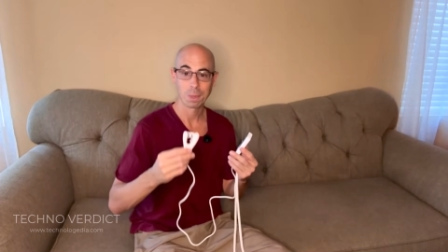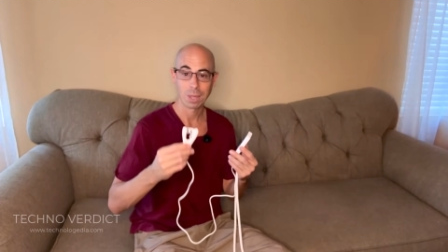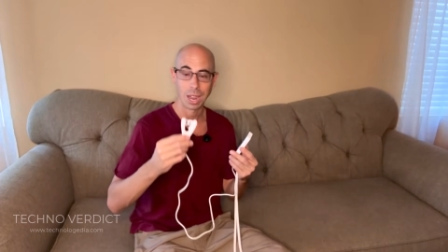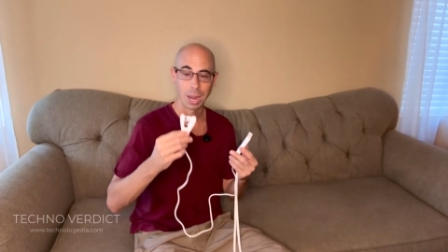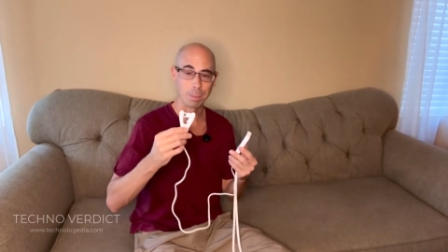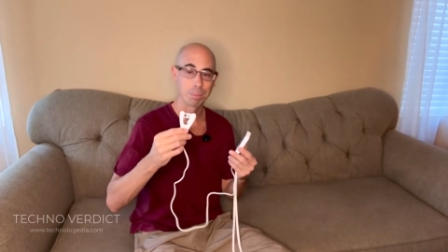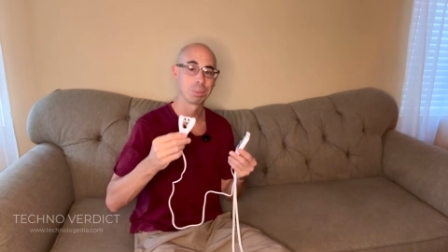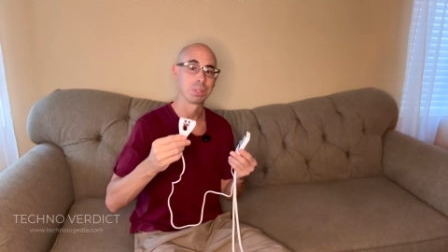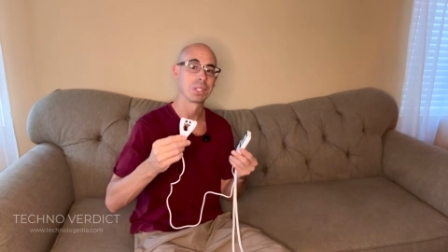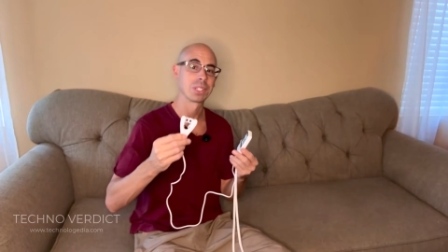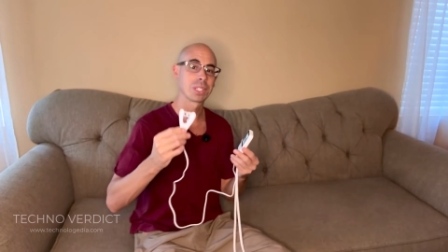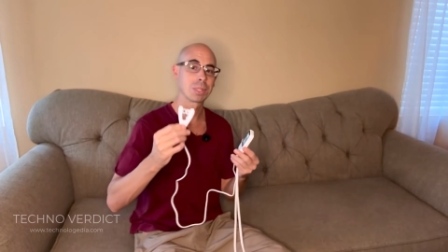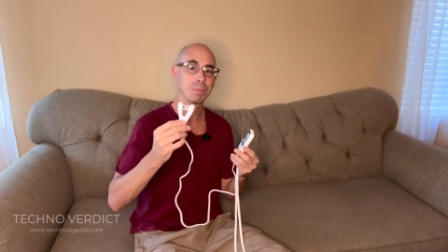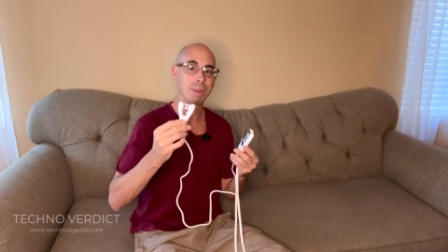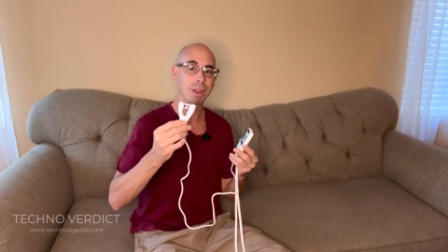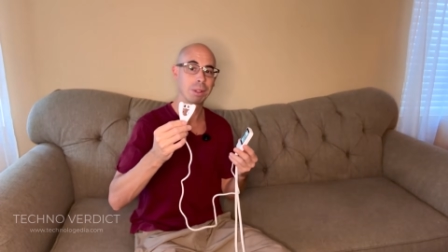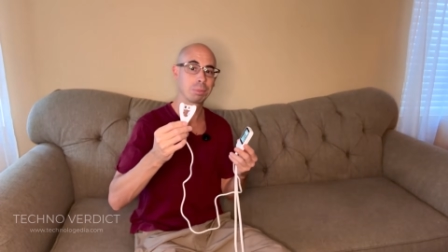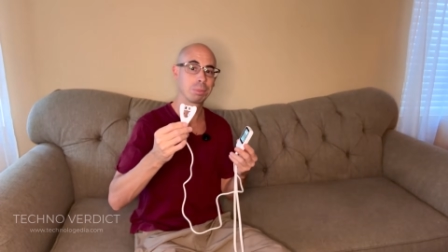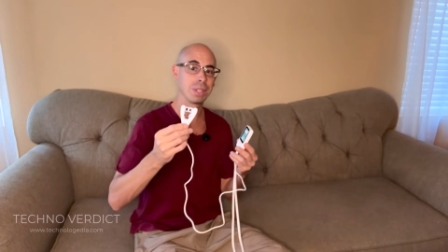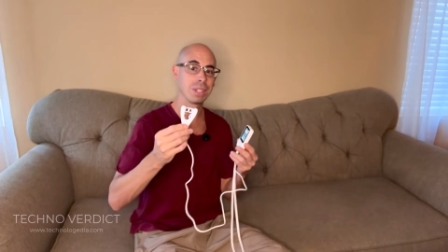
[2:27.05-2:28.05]
I place the
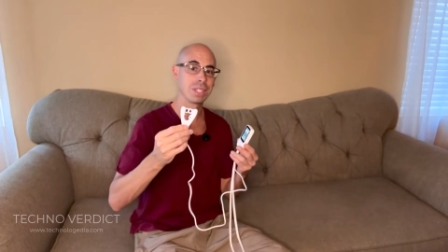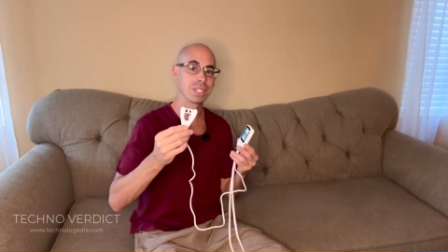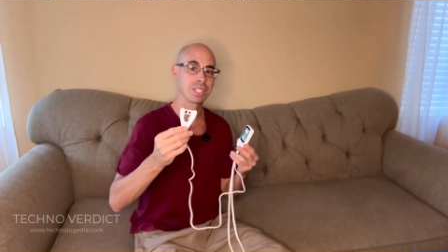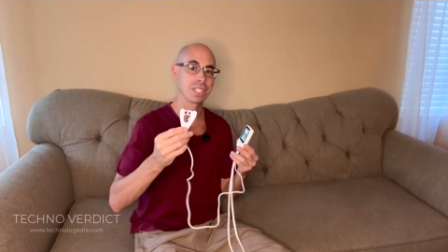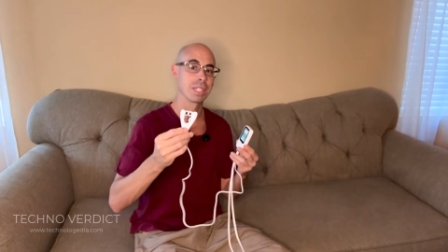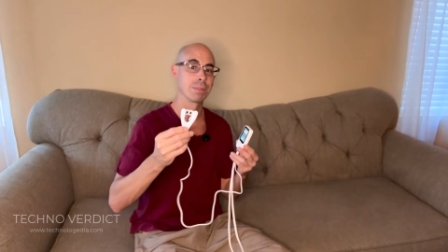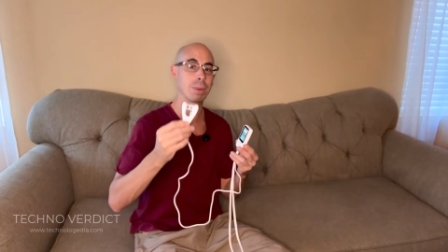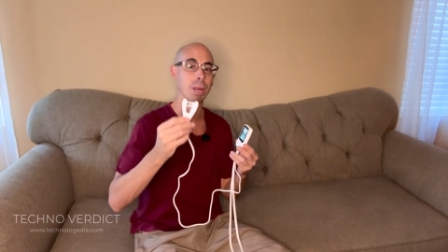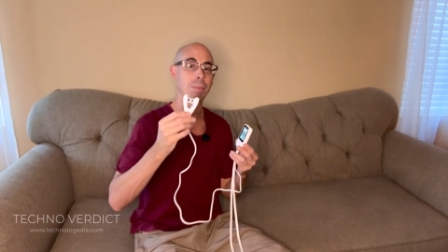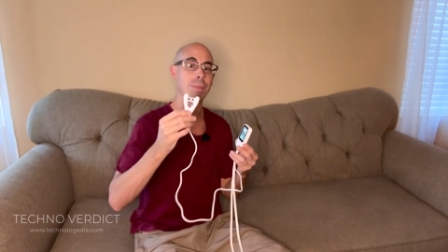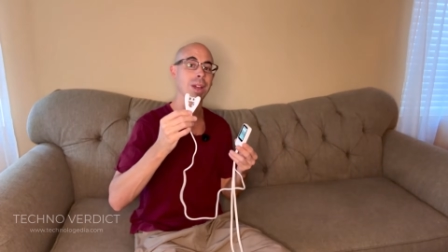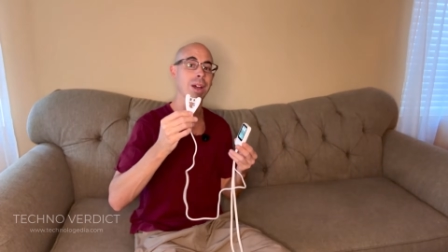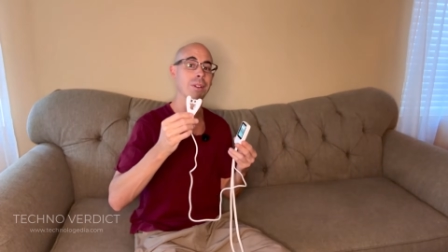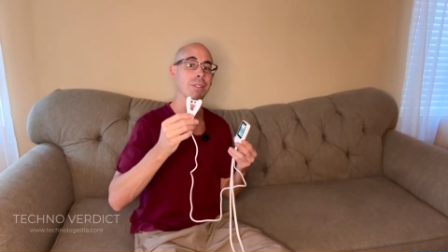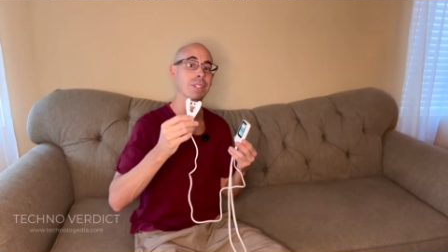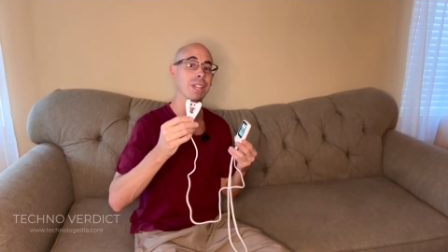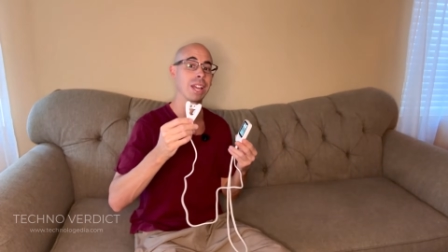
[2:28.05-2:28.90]
mouthpiece in my mouth